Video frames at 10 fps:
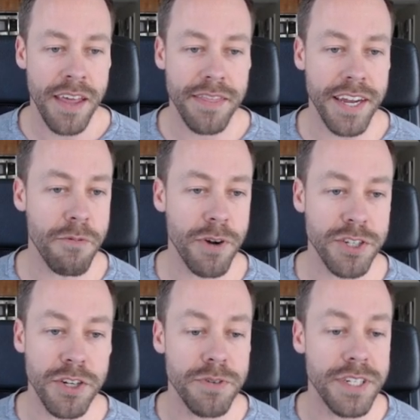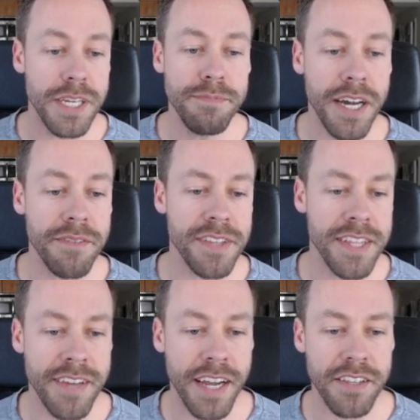Then I want you to do a deep dive into
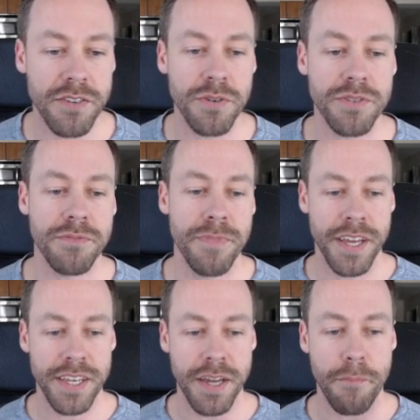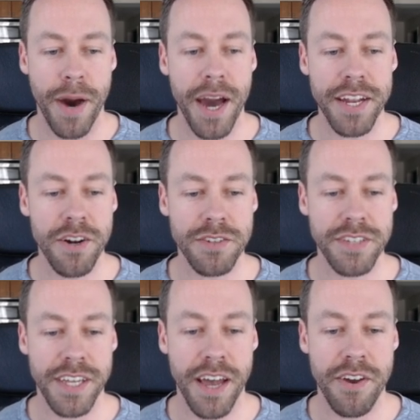the technicals, combine it all
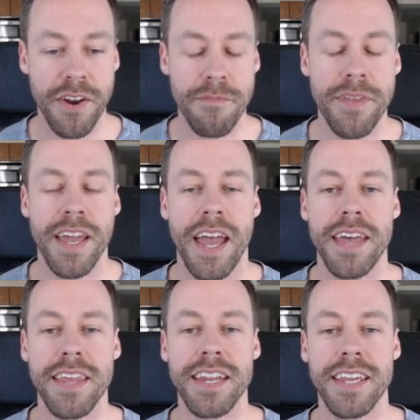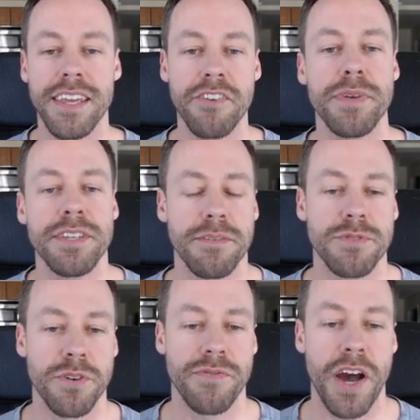together, and then give me some
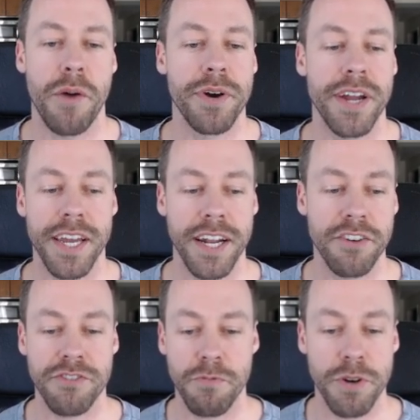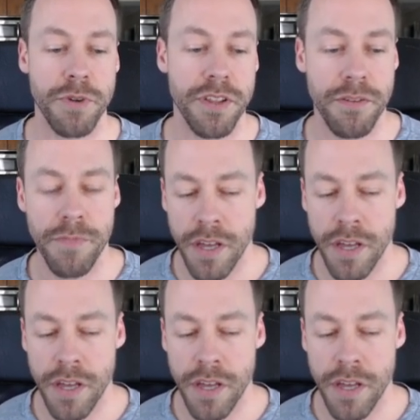sort of output I can actually work with.